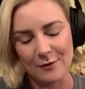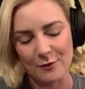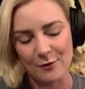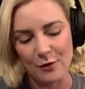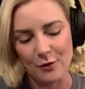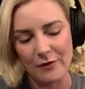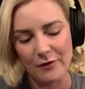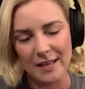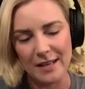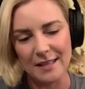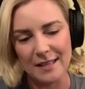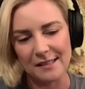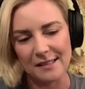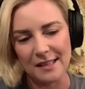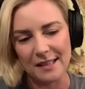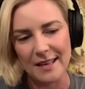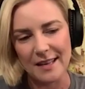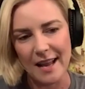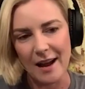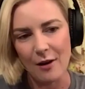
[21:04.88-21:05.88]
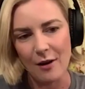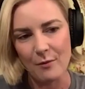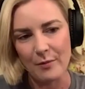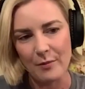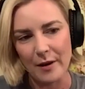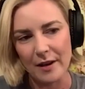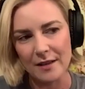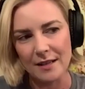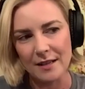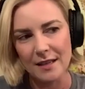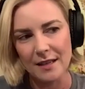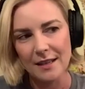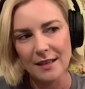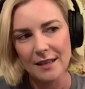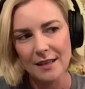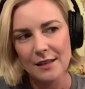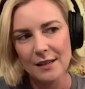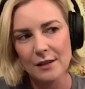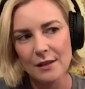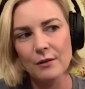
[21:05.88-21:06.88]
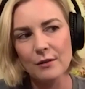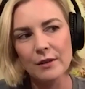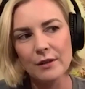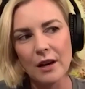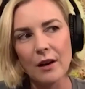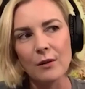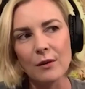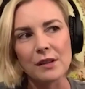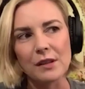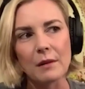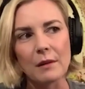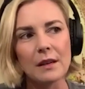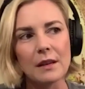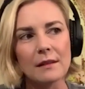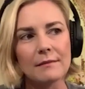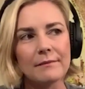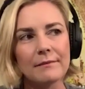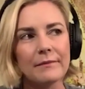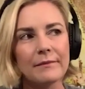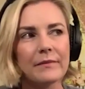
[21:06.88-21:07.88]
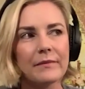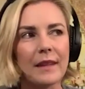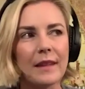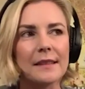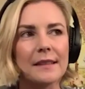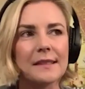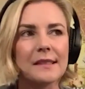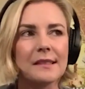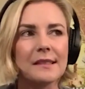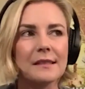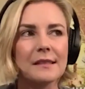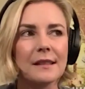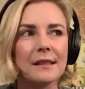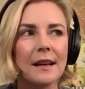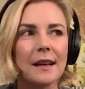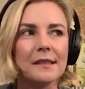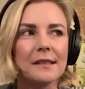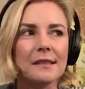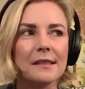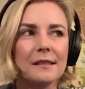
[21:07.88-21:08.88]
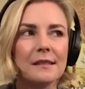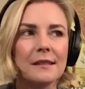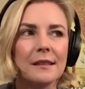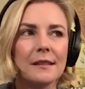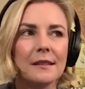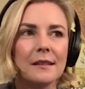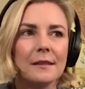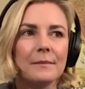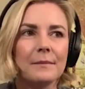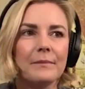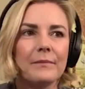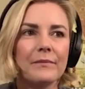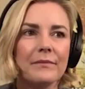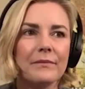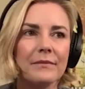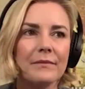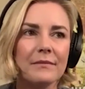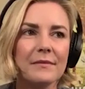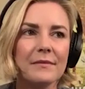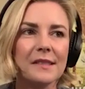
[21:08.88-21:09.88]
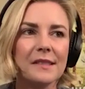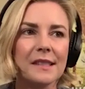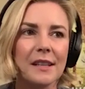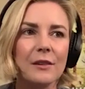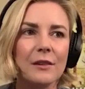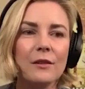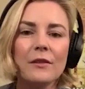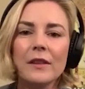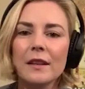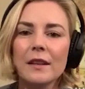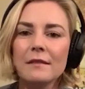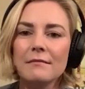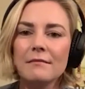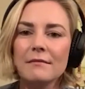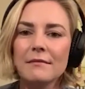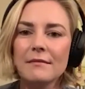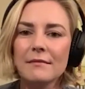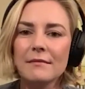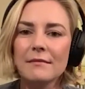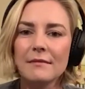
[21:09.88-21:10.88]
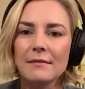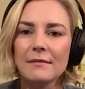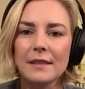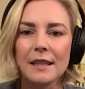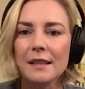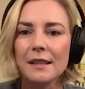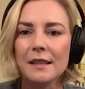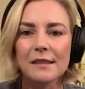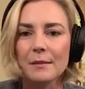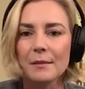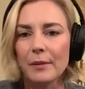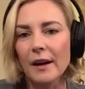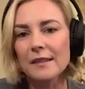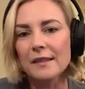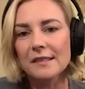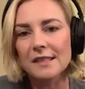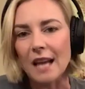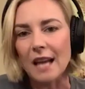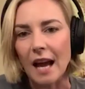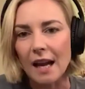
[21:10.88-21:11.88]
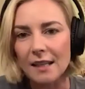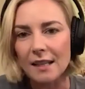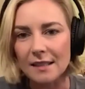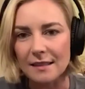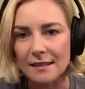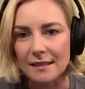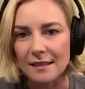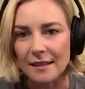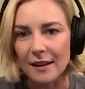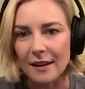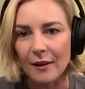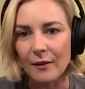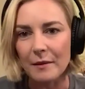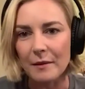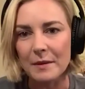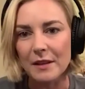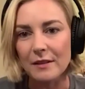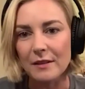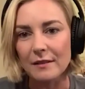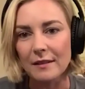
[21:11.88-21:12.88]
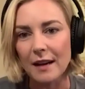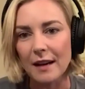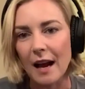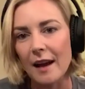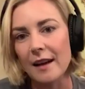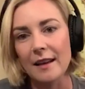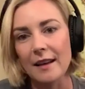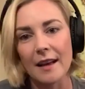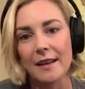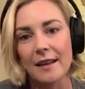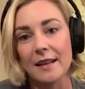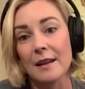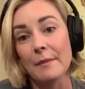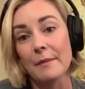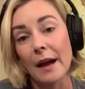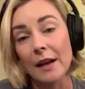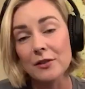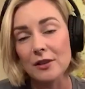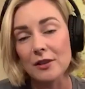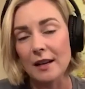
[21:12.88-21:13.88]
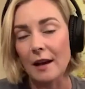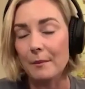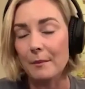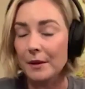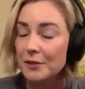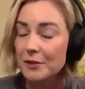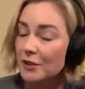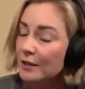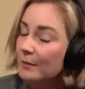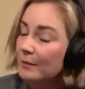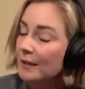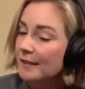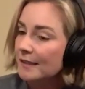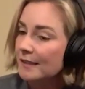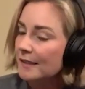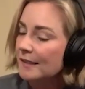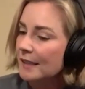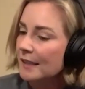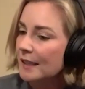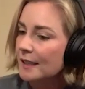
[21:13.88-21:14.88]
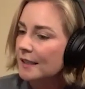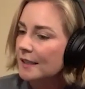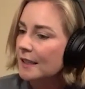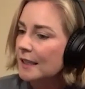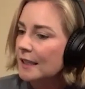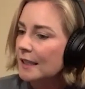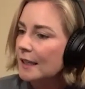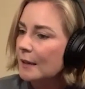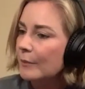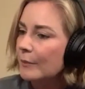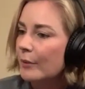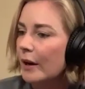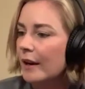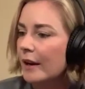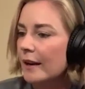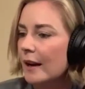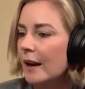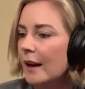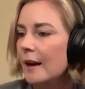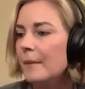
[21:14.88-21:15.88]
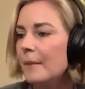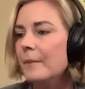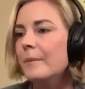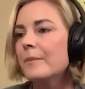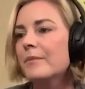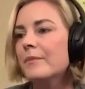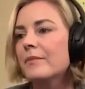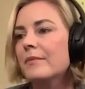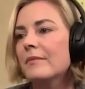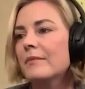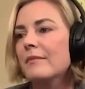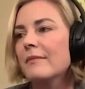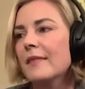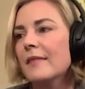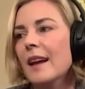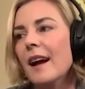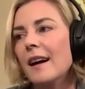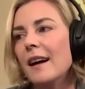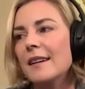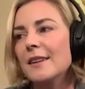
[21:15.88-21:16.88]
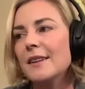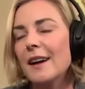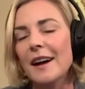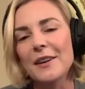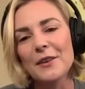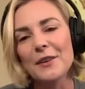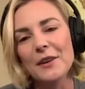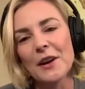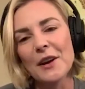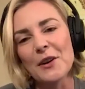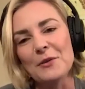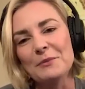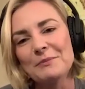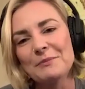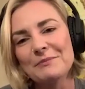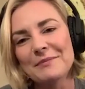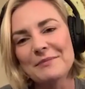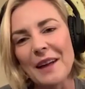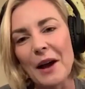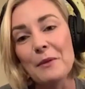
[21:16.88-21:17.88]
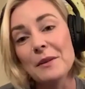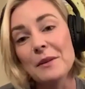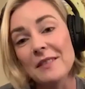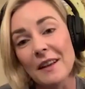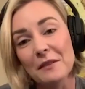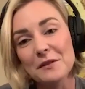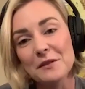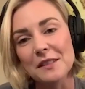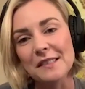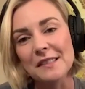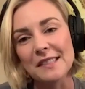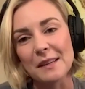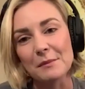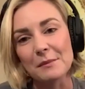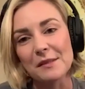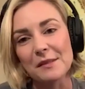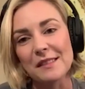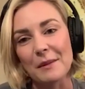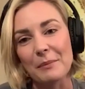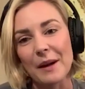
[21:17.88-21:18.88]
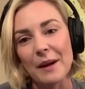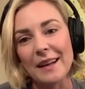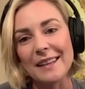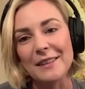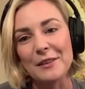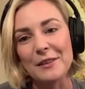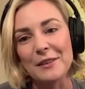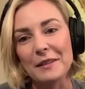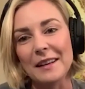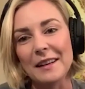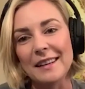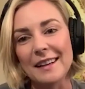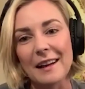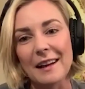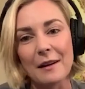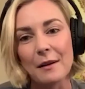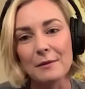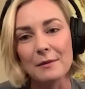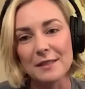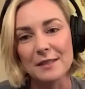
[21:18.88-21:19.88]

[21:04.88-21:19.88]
role that he's in now, but who knows? I mean, that's the skill that he's the best at, I mean, I can imagine how much he misses it, but yeah, I don't know. I would love to see him step back in the ring. I would